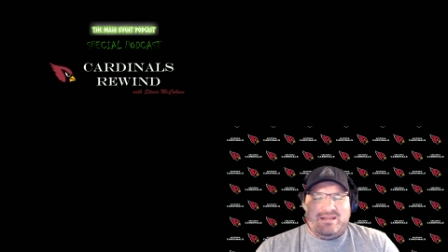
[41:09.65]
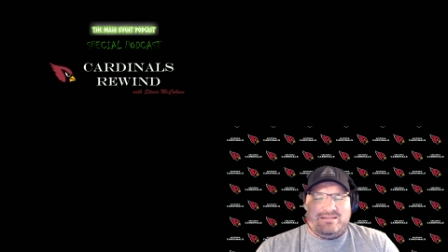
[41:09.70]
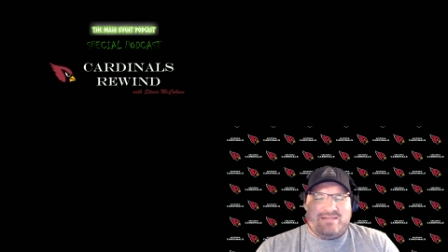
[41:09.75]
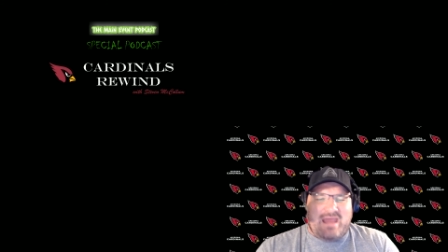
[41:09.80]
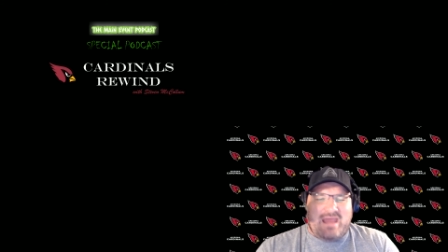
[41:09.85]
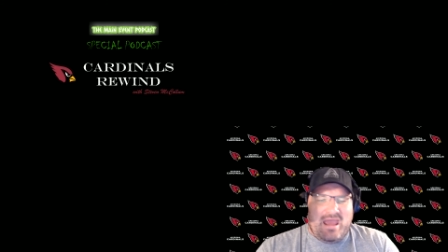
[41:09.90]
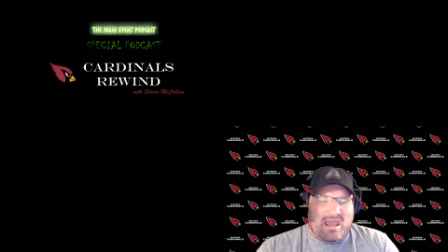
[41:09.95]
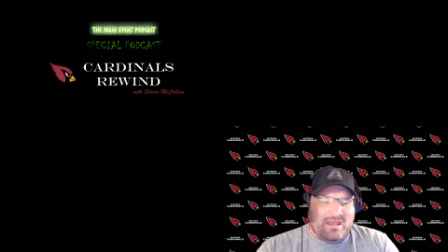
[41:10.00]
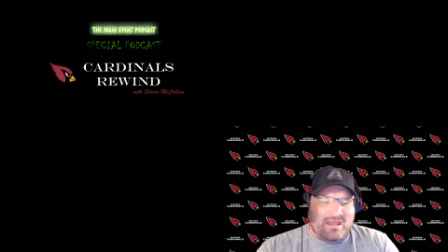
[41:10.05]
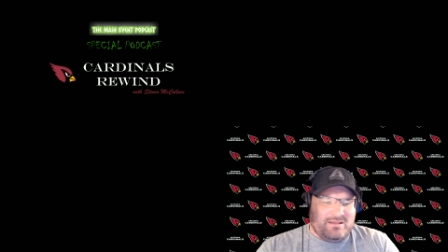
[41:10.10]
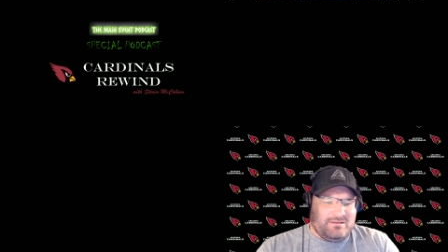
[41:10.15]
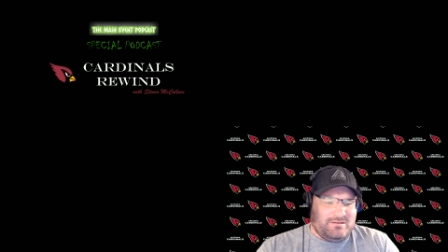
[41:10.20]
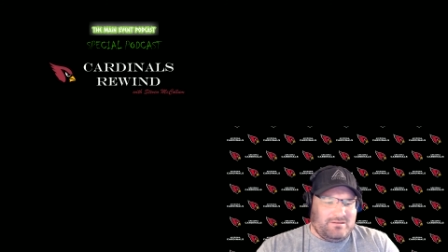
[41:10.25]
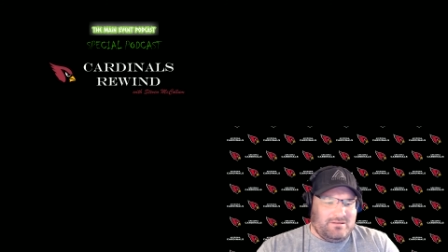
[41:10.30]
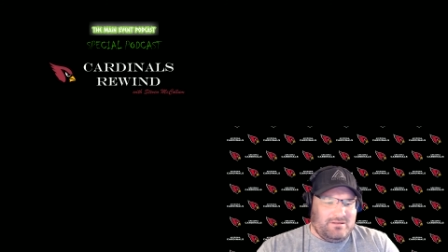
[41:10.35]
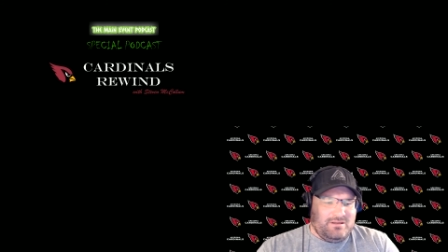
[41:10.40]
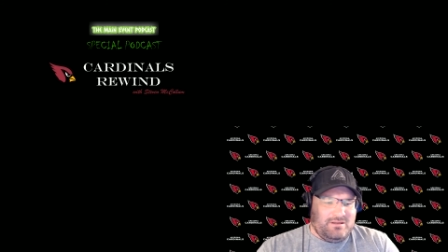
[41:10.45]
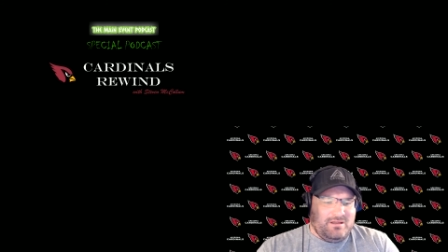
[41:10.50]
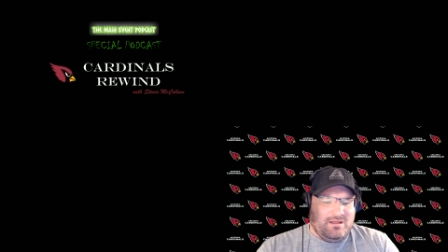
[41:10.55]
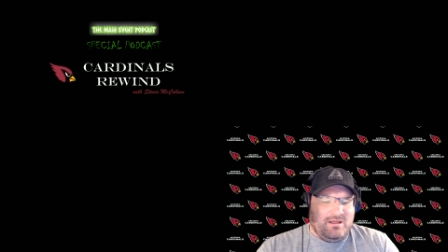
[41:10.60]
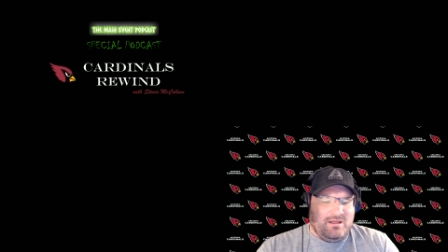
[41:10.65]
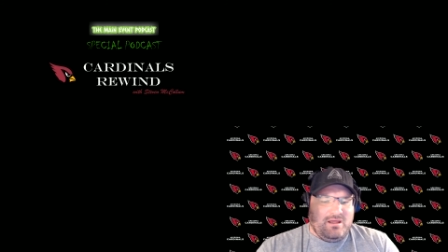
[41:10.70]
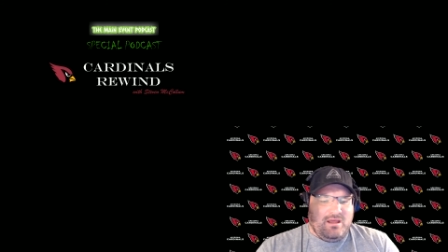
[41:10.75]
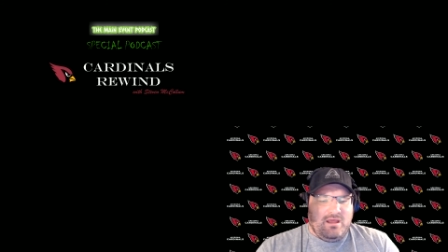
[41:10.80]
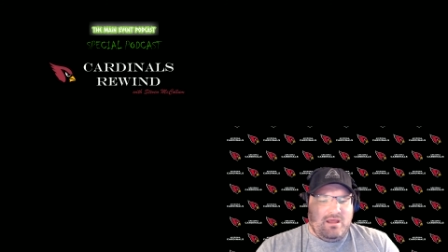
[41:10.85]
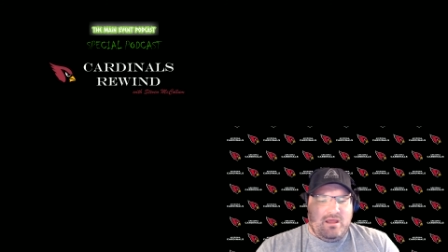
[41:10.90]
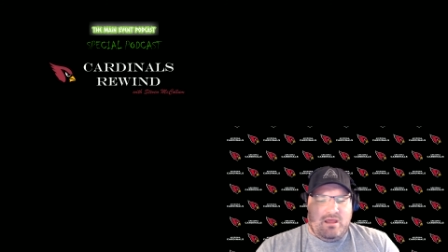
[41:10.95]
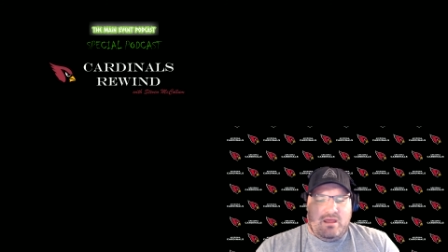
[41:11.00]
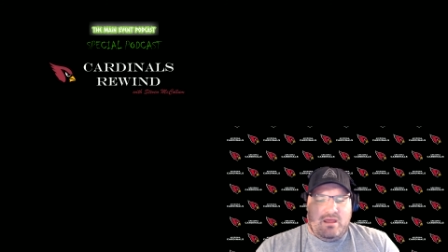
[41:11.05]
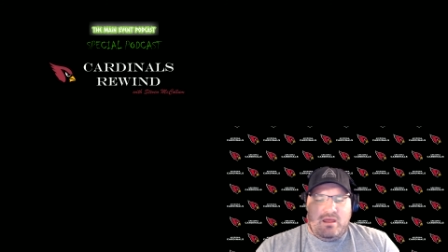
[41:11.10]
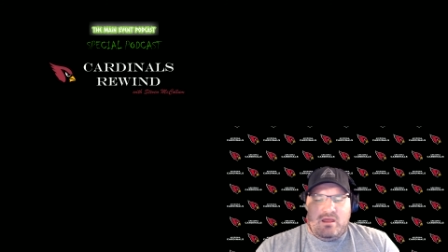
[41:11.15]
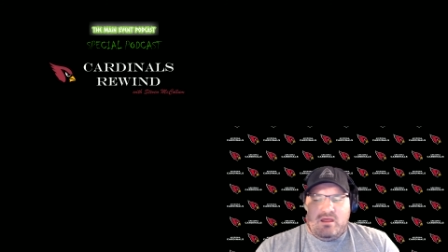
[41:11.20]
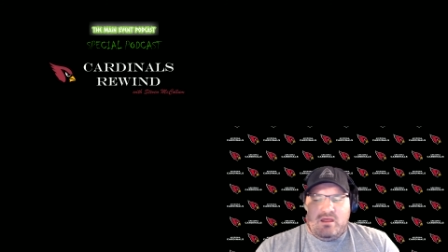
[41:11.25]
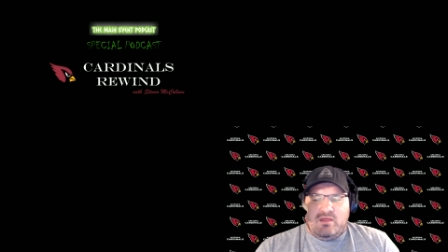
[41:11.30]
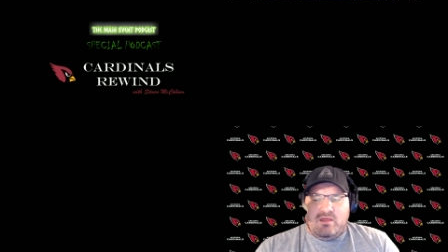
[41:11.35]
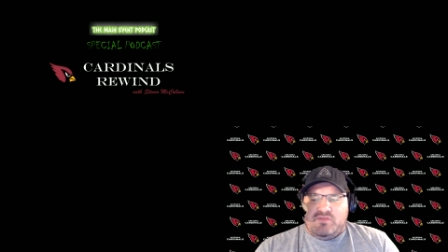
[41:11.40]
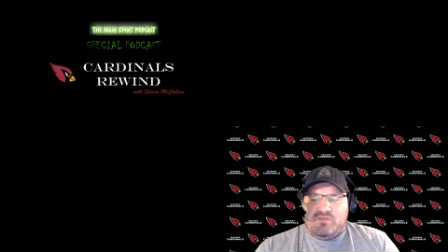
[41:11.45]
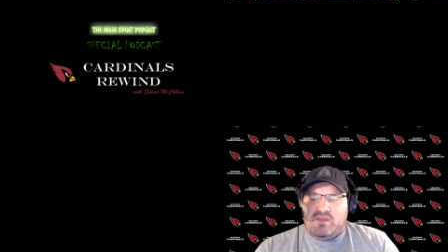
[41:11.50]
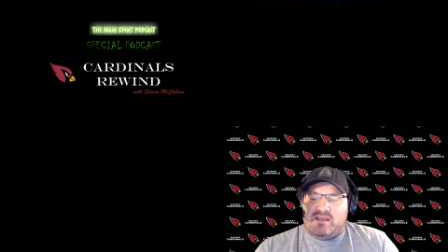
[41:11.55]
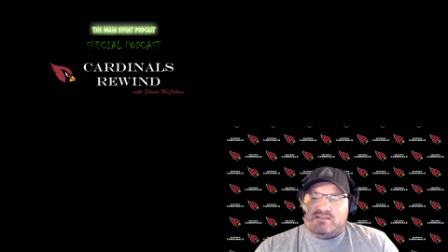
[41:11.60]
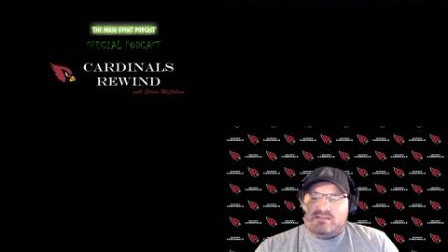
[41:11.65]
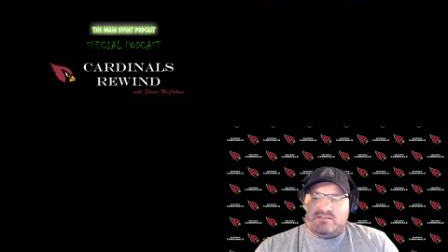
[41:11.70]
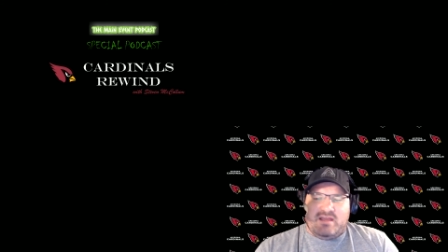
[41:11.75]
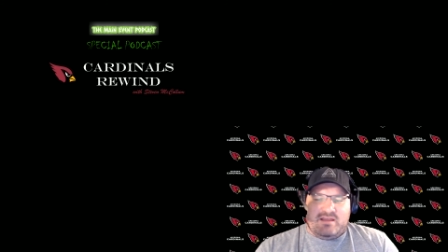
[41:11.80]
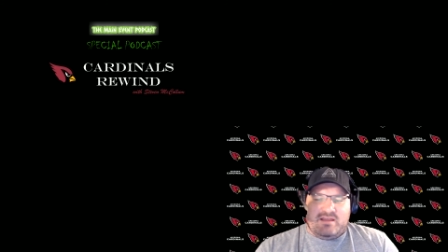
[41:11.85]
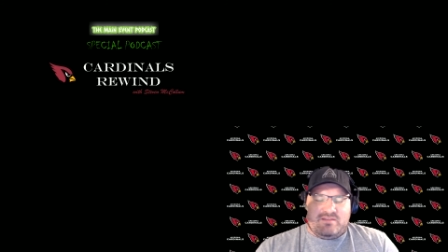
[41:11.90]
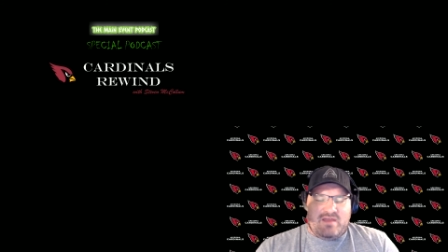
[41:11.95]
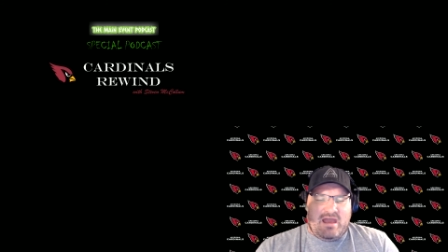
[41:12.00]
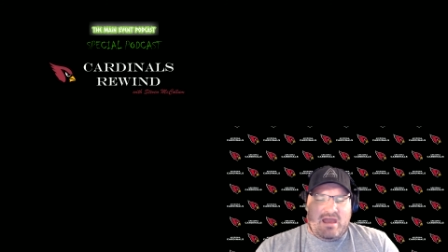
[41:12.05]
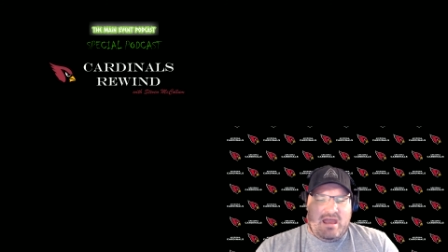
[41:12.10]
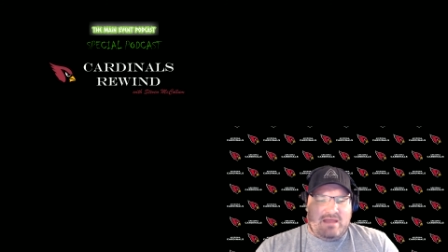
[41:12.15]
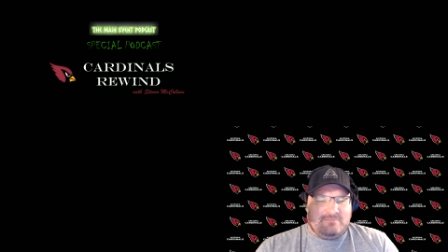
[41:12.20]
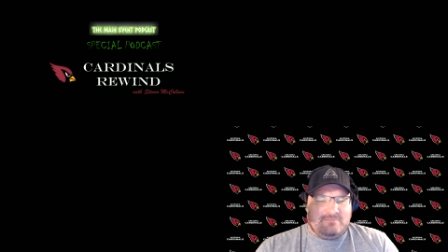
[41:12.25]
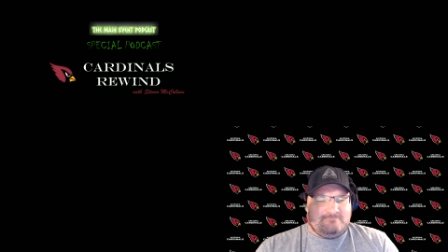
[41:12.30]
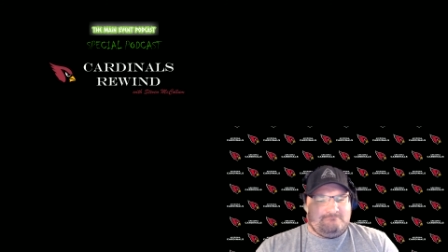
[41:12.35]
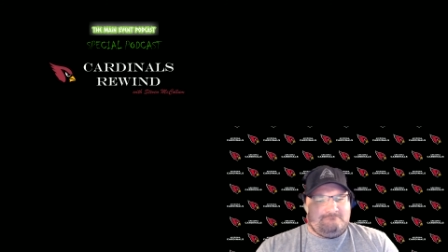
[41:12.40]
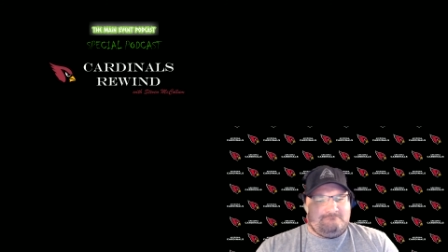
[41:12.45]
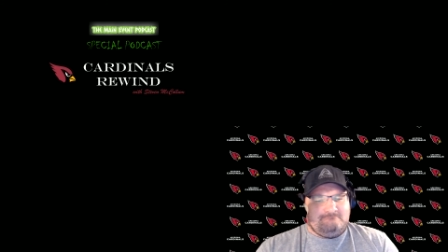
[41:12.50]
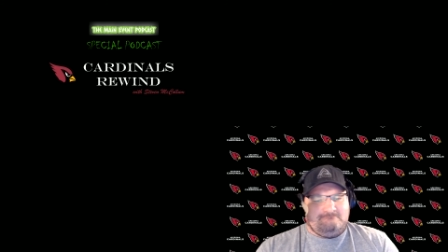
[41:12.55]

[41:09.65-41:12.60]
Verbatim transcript: ten, things like that.